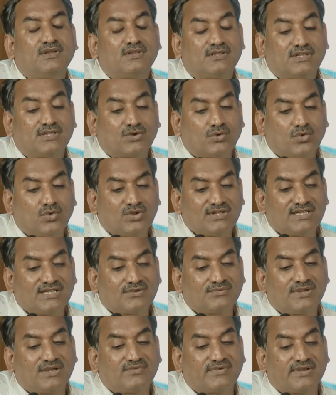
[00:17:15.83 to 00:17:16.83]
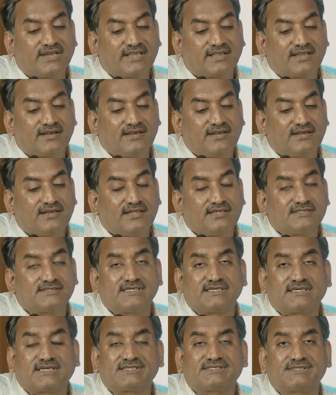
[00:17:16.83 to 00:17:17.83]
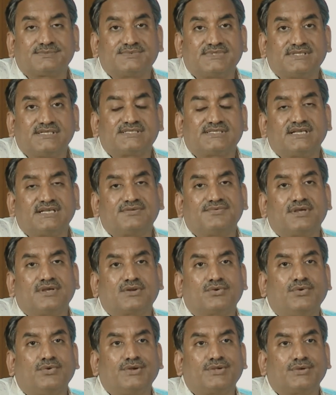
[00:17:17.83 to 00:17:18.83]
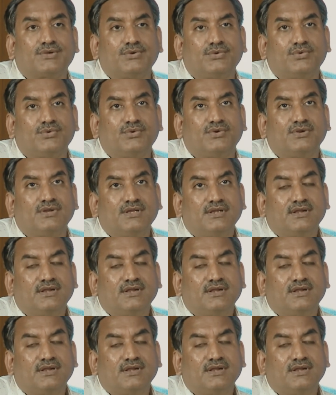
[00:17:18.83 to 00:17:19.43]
the goal that we have taken in these internships, this year we are going to do